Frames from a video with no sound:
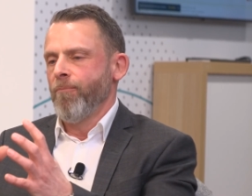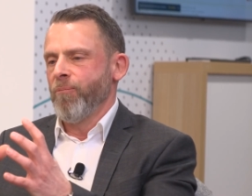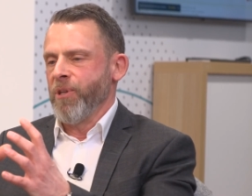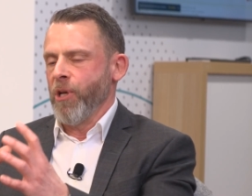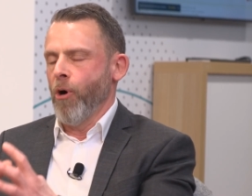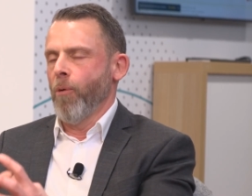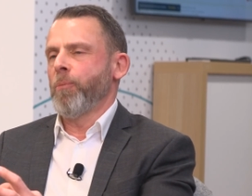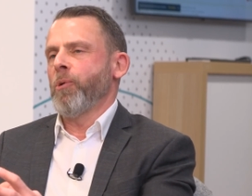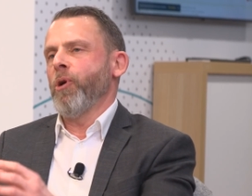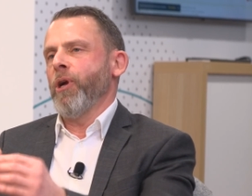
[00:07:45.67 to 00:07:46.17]

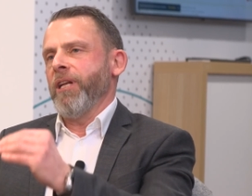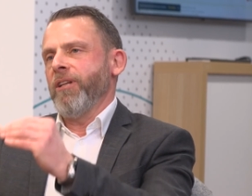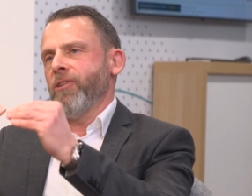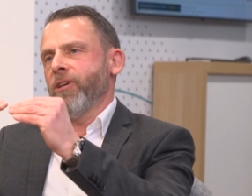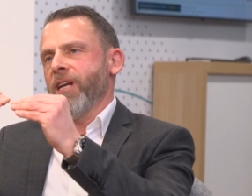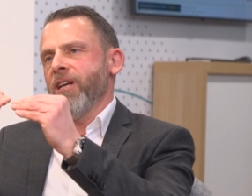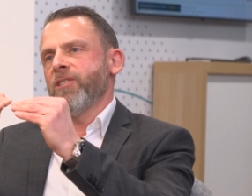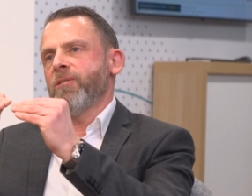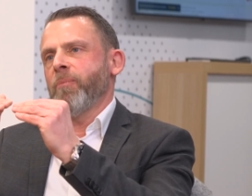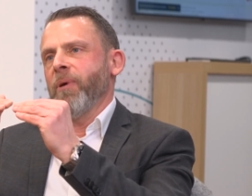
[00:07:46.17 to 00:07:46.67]
the operator
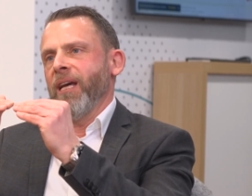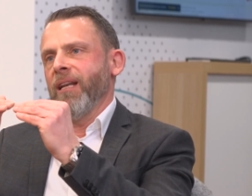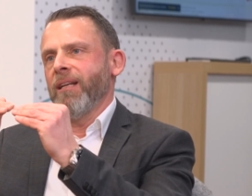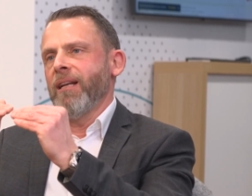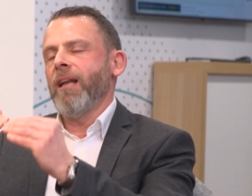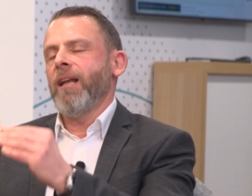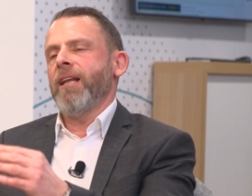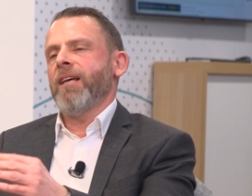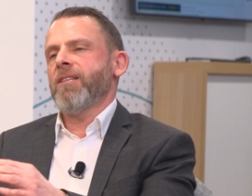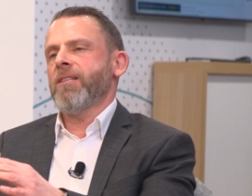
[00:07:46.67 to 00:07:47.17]
can
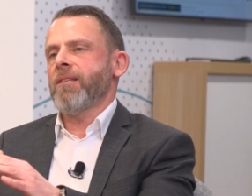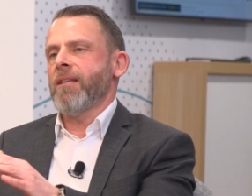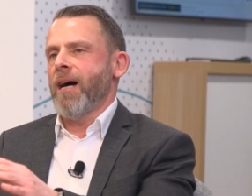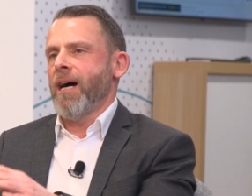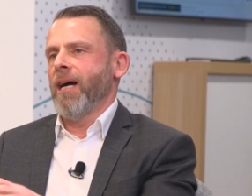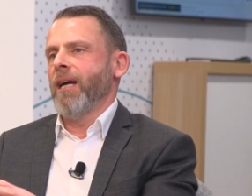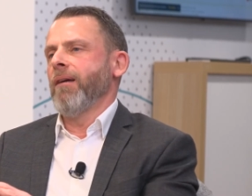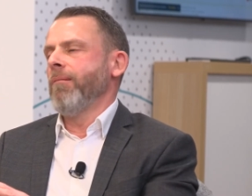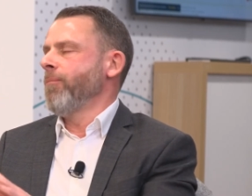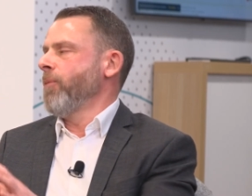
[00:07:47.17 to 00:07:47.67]
spend less
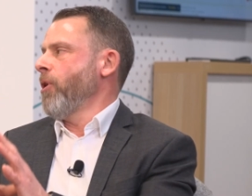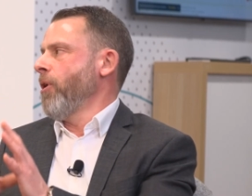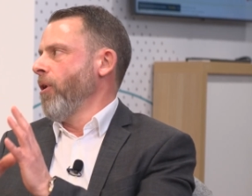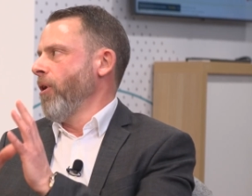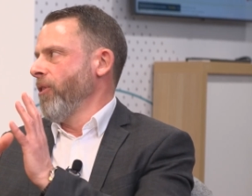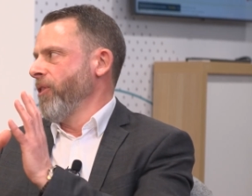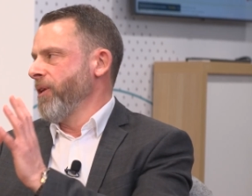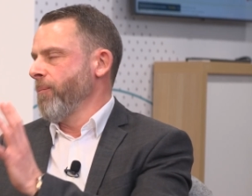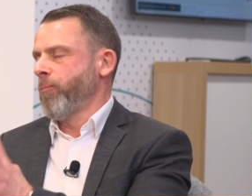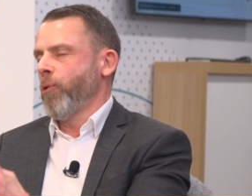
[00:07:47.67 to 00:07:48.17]
time
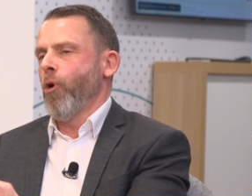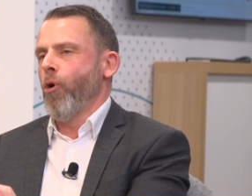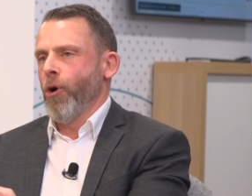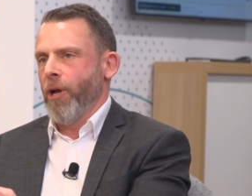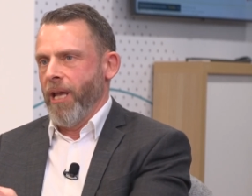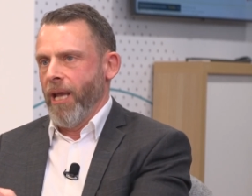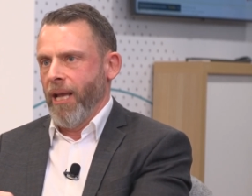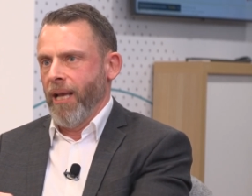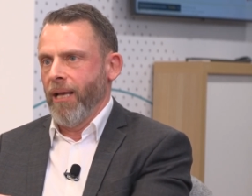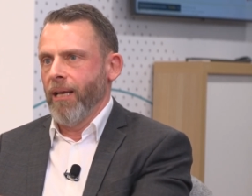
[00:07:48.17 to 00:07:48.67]
on
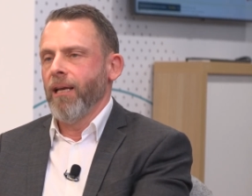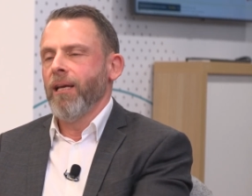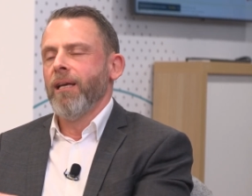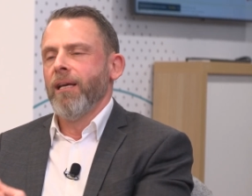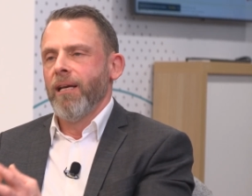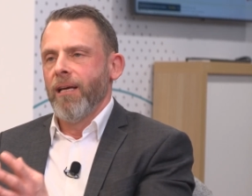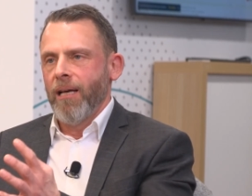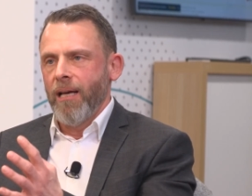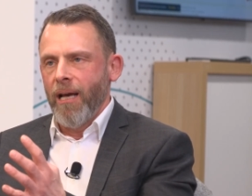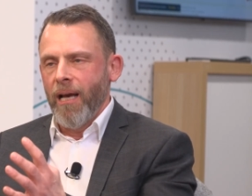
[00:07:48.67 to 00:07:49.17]
deploying,
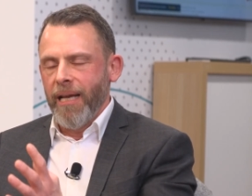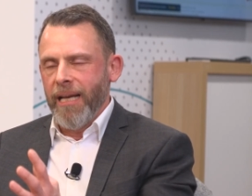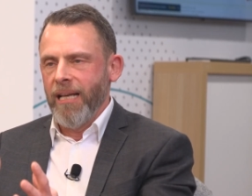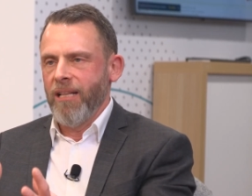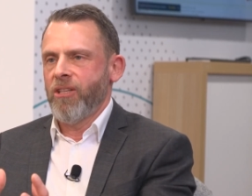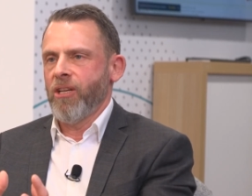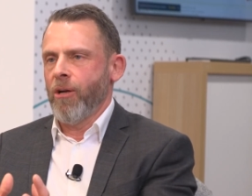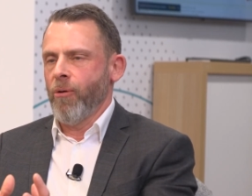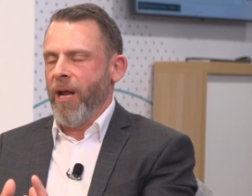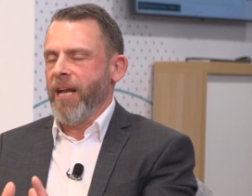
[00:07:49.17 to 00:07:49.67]

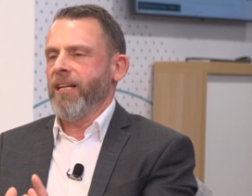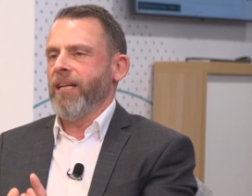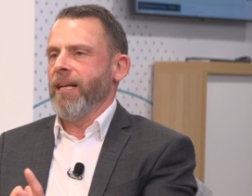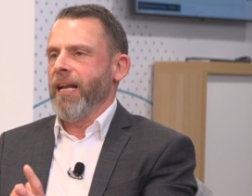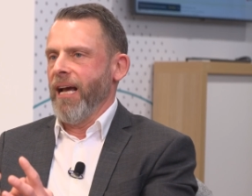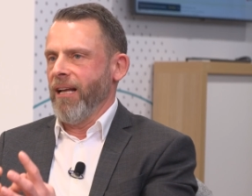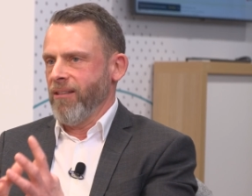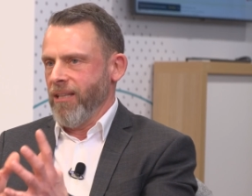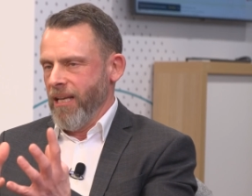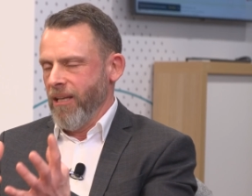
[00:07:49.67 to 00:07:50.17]
integrating
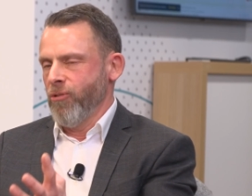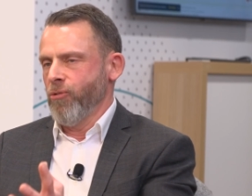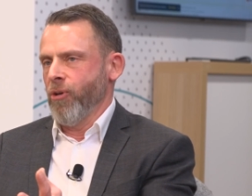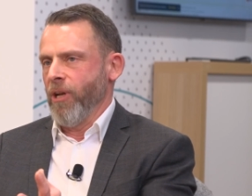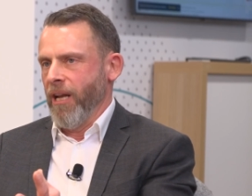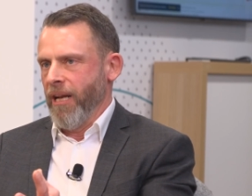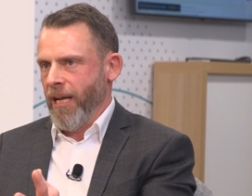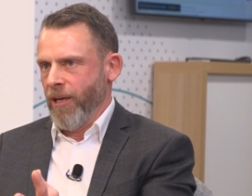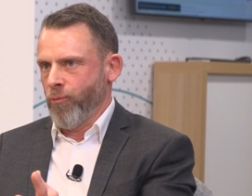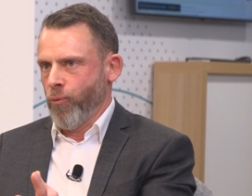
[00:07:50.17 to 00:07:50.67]
that into
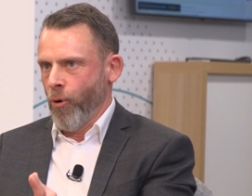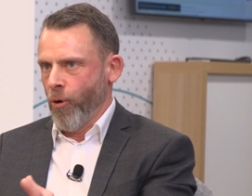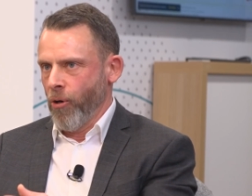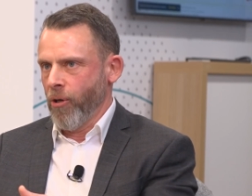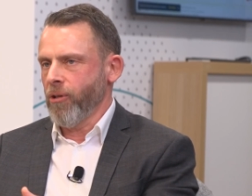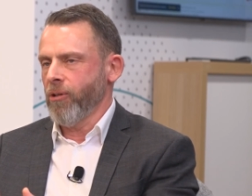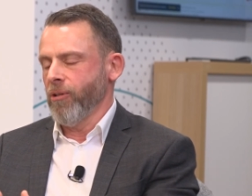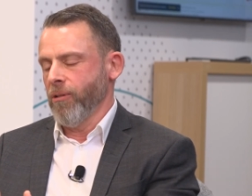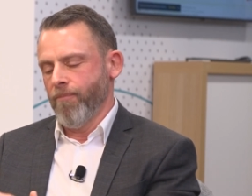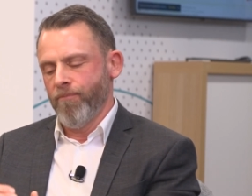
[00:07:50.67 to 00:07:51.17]
their network,
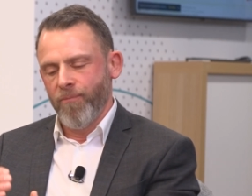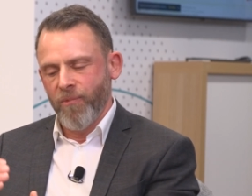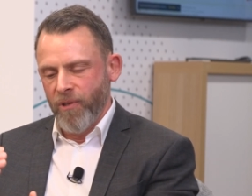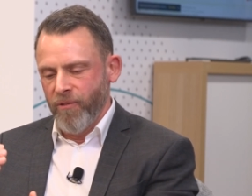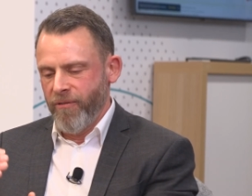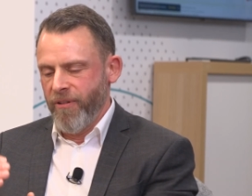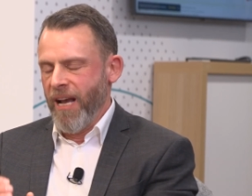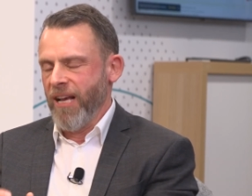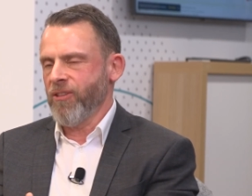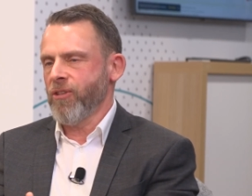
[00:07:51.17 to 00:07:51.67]

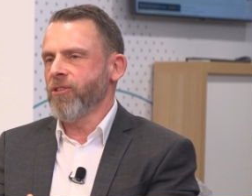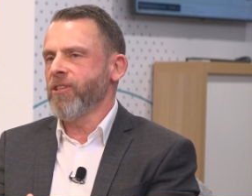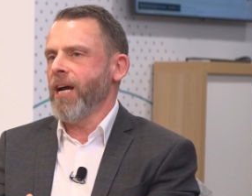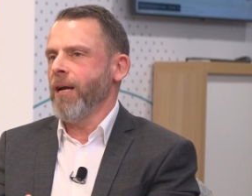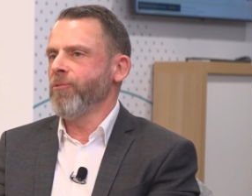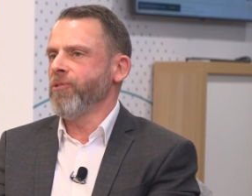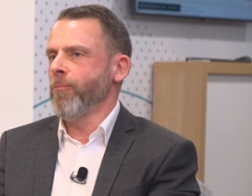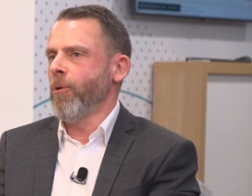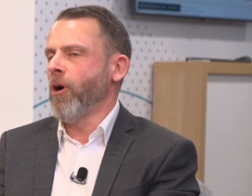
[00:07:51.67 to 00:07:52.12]
faster time to